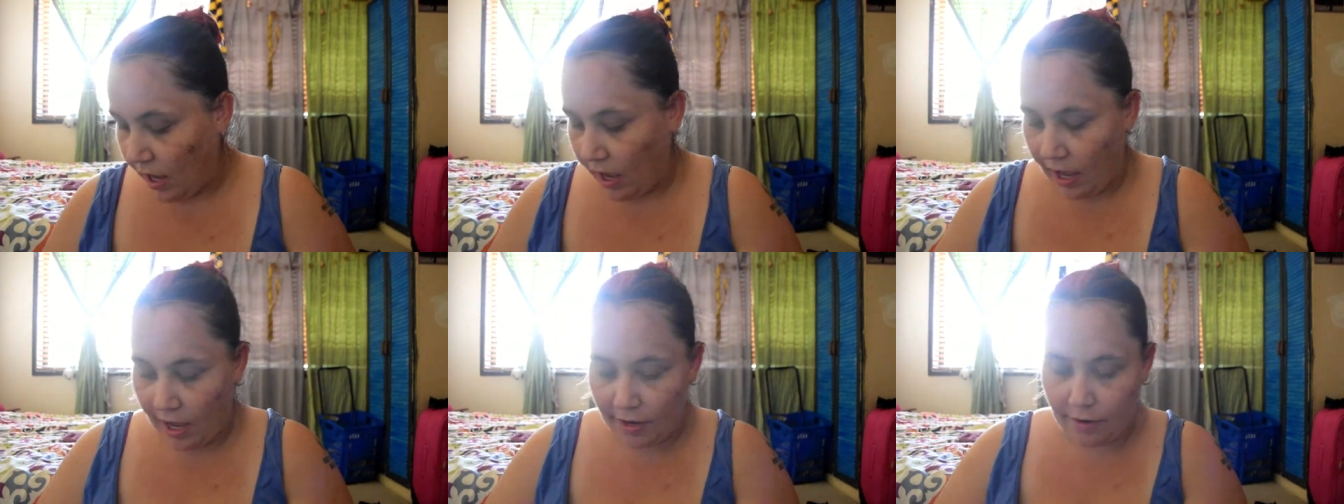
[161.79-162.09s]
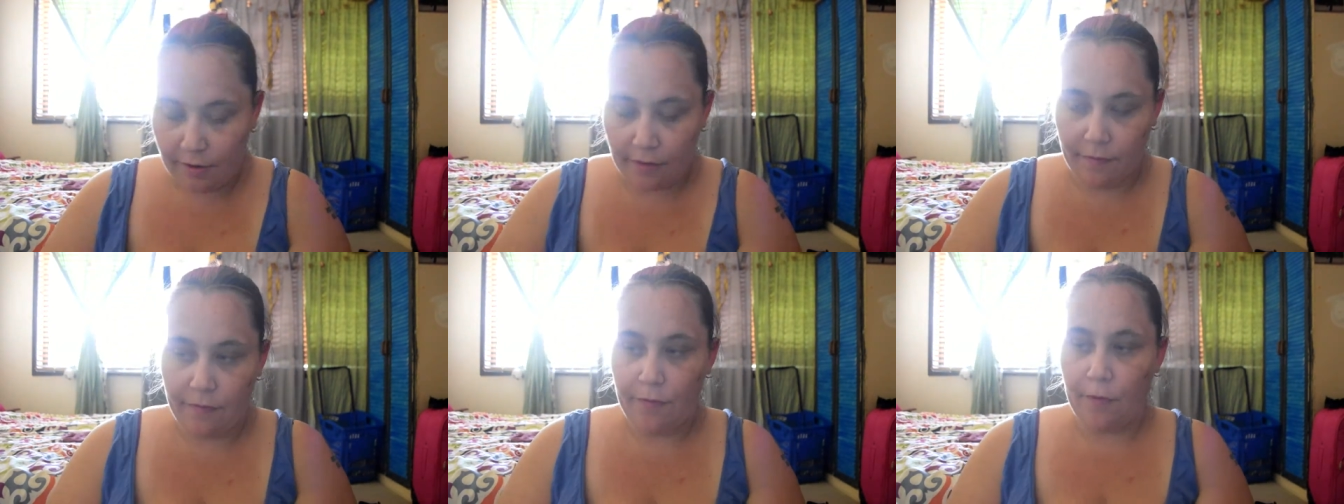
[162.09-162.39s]
I
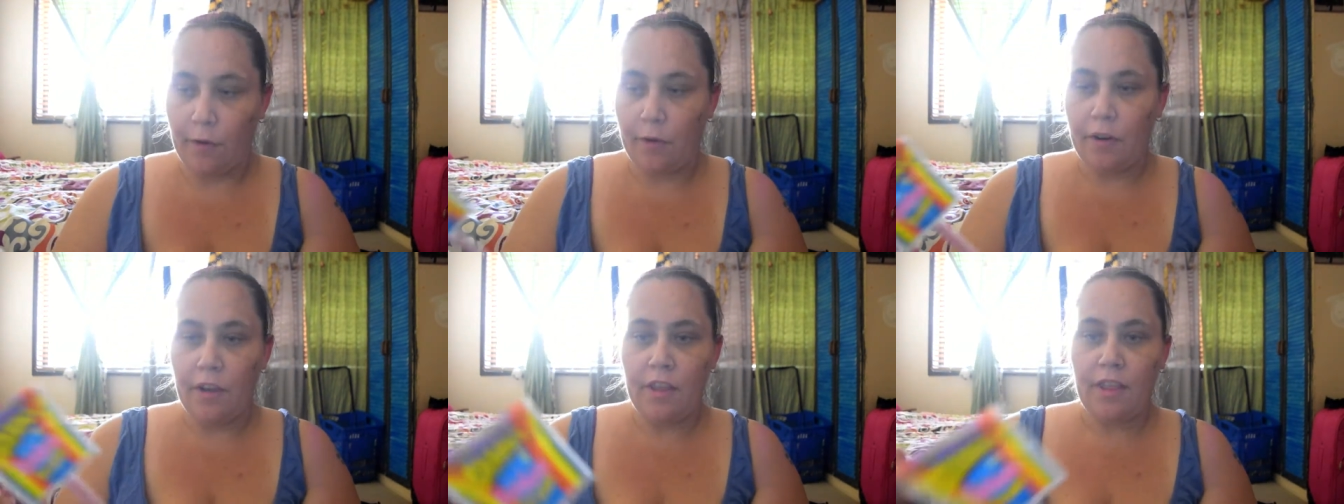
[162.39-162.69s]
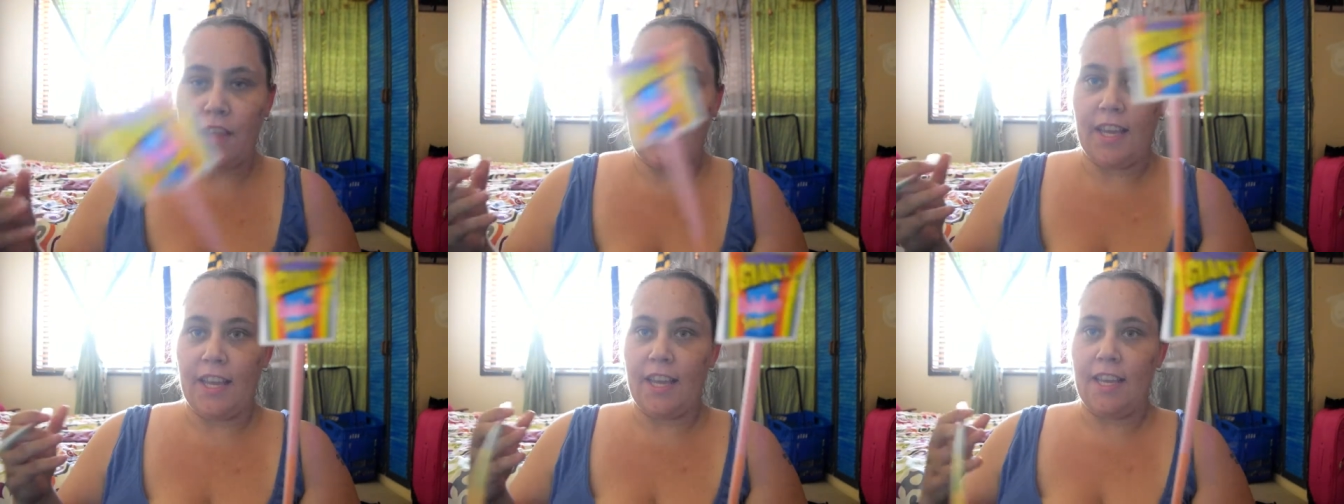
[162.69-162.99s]
got 4 of
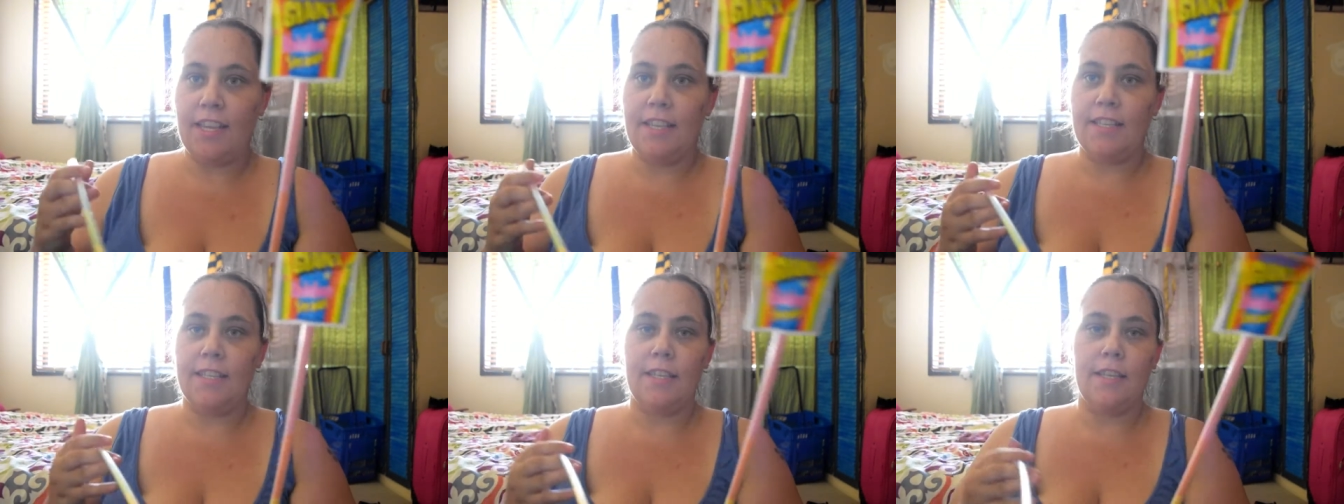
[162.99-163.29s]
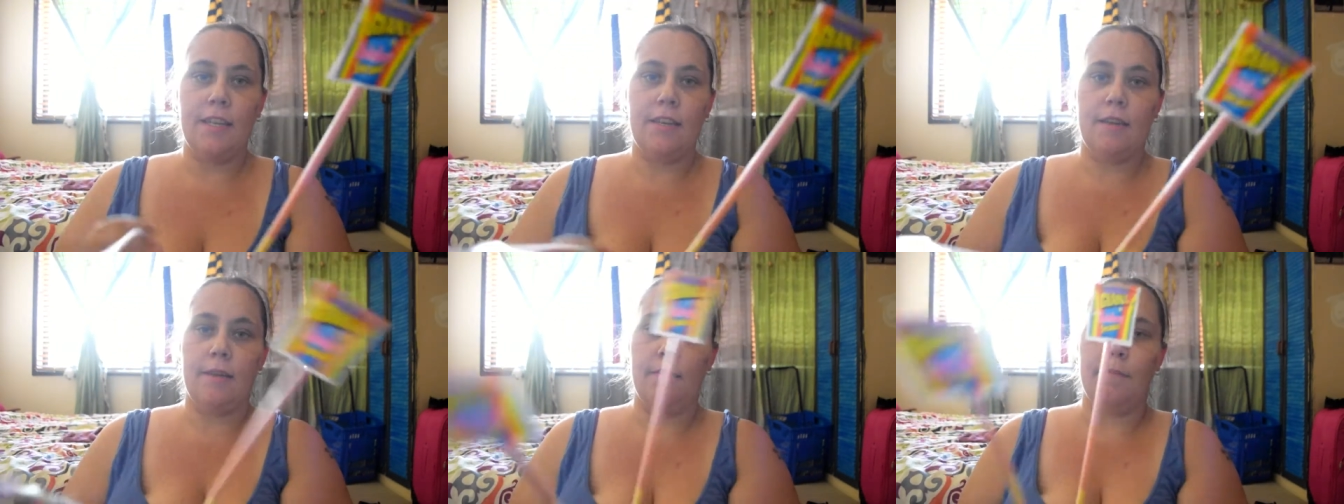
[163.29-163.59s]
these,
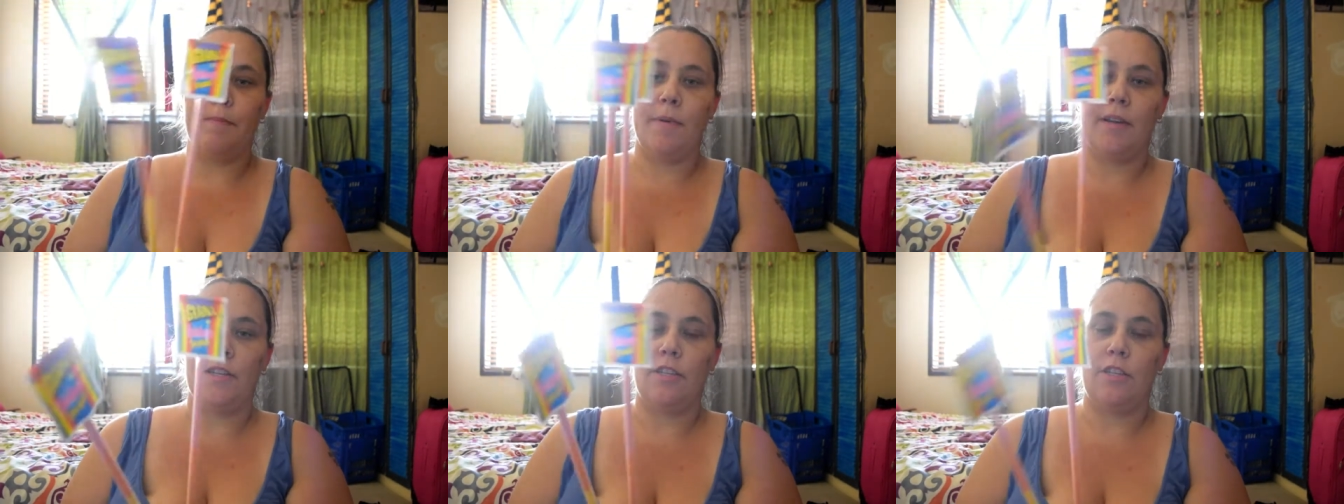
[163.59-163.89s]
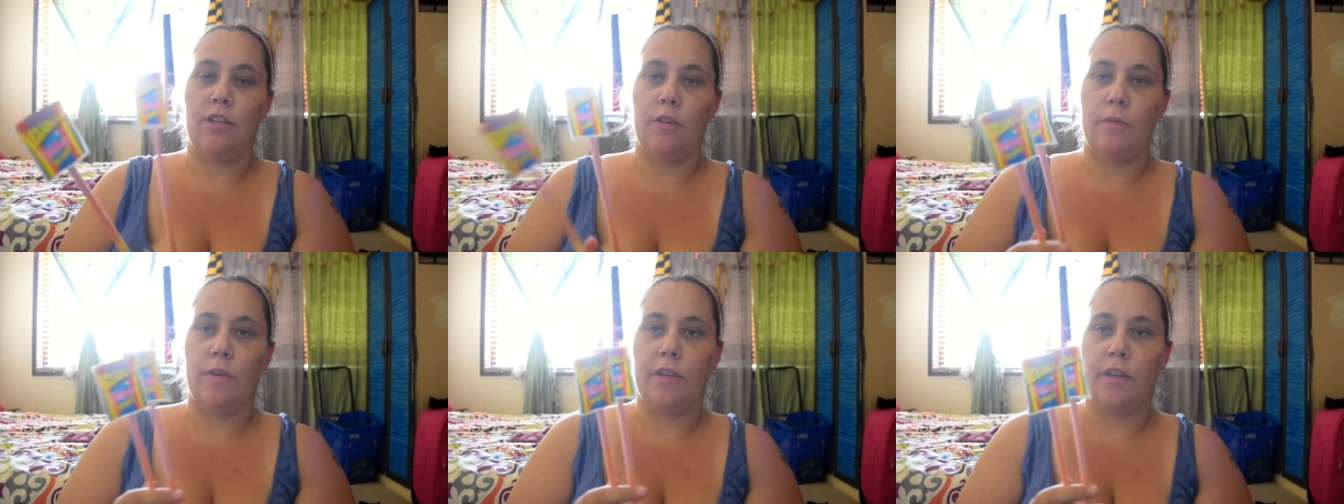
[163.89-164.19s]
but
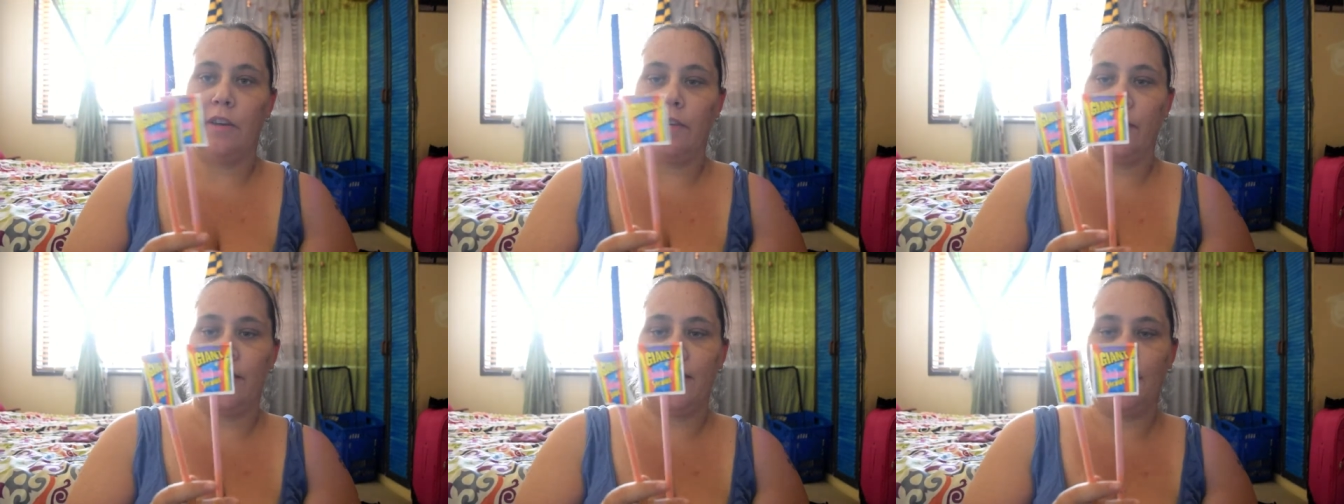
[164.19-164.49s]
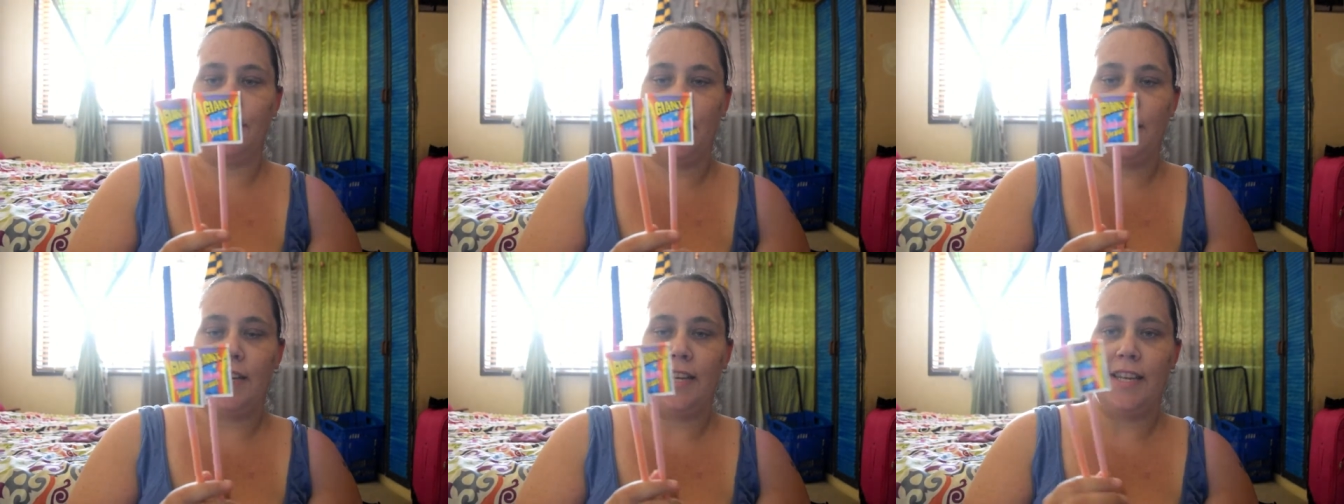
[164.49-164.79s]
2 are going
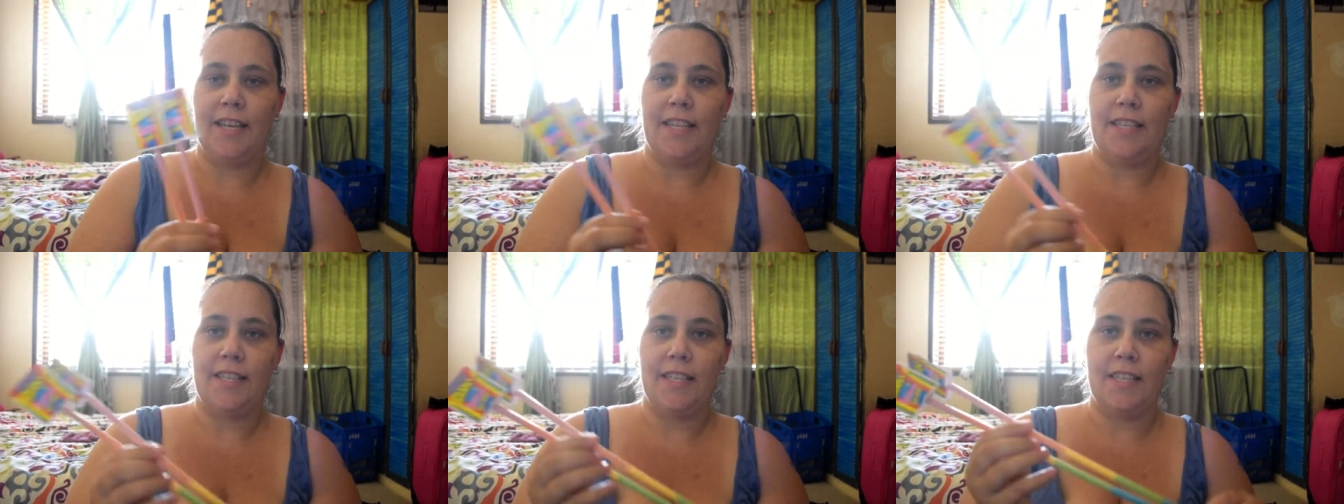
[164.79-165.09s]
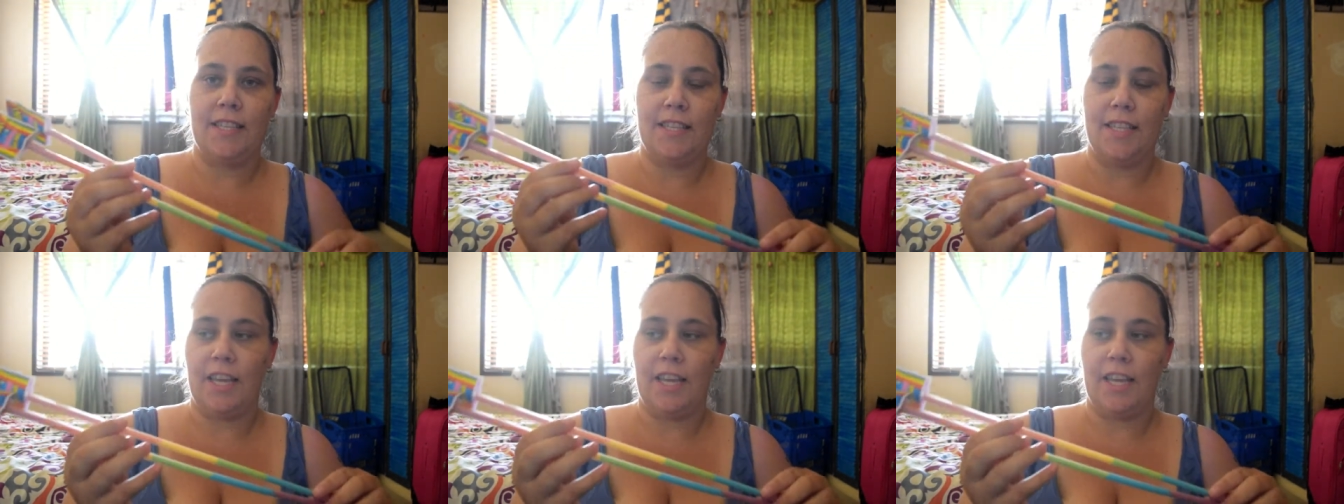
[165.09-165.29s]
to my nieces.